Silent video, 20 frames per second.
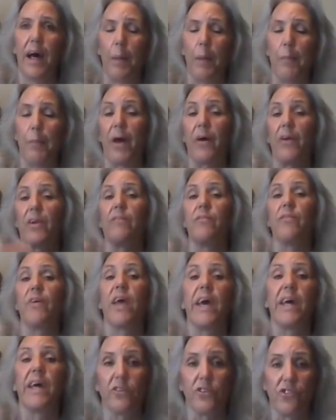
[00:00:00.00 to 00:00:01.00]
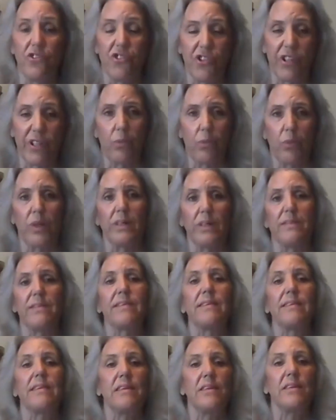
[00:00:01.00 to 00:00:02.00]
amount of energy
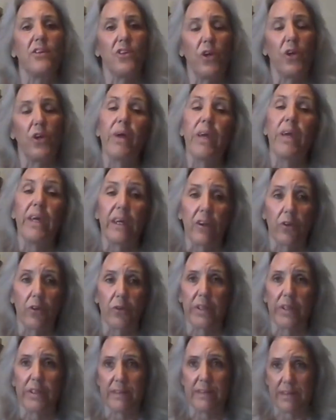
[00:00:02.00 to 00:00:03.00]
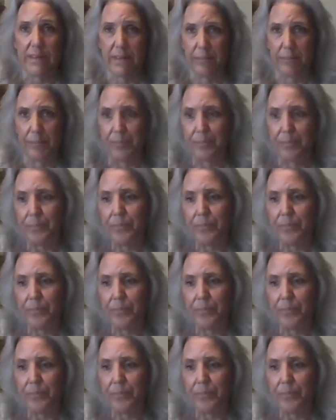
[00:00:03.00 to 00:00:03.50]
was you know increased